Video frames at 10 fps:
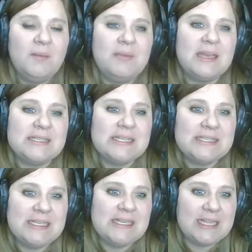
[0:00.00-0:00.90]
because this
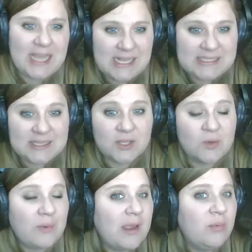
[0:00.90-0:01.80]
indicates that the
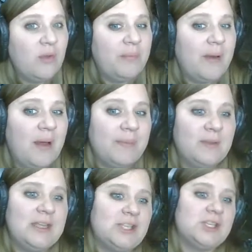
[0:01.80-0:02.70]
gray wolf
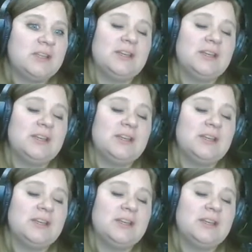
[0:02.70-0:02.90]
population